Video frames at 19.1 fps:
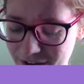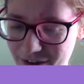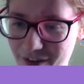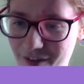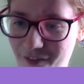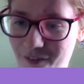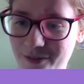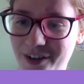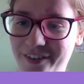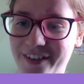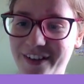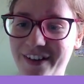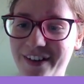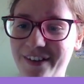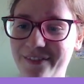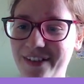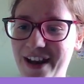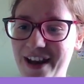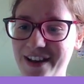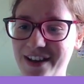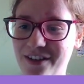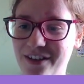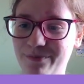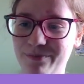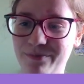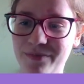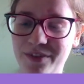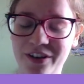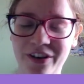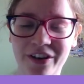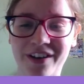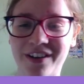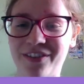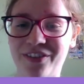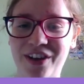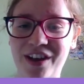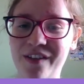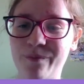So I'm just going to let you look
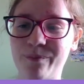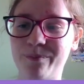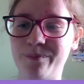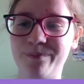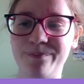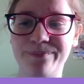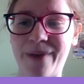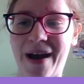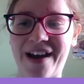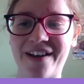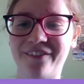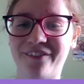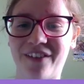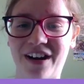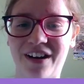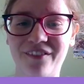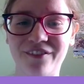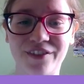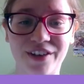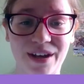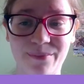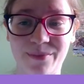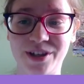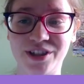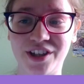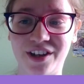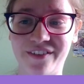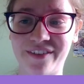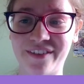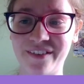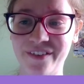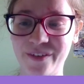at these background images